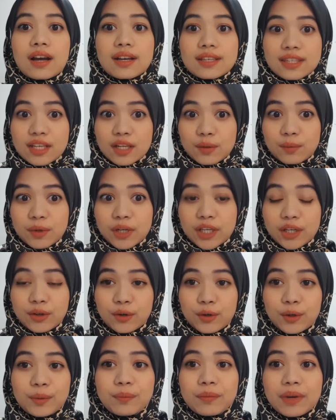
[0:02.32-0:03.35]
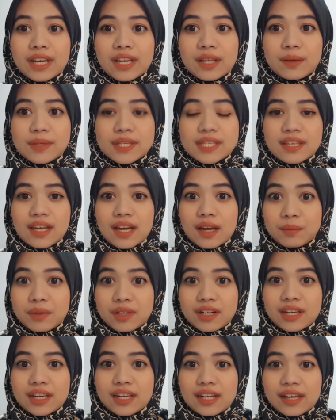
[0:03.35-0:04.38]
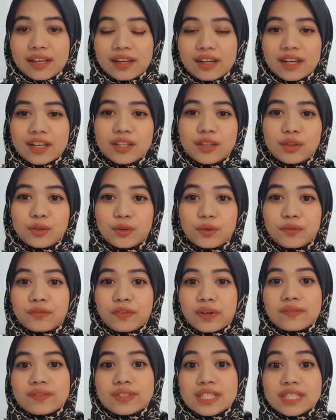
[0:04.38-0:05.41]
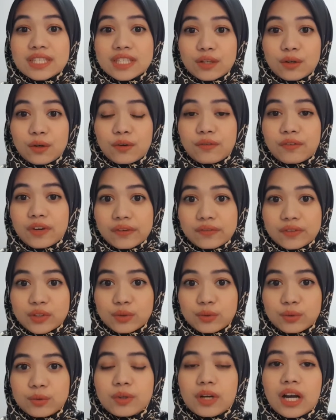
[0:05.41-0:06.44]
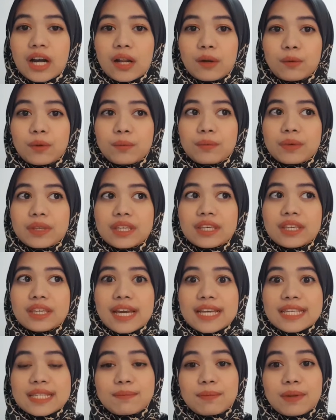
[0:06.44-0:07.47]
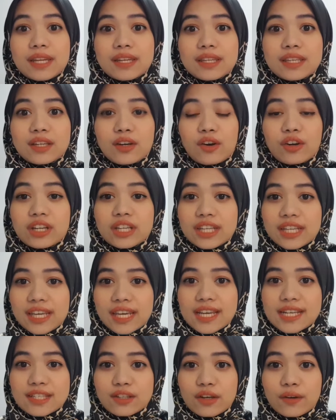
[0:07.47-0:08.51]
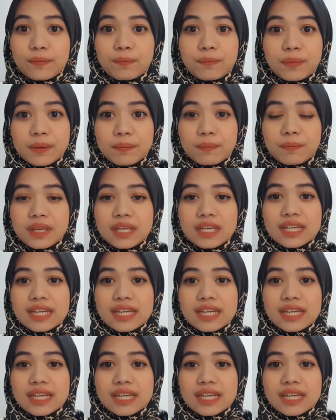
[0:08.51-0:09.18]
Assalamualaikum, my name is Amira Ilyana 256052. I will be explaining on the case of PP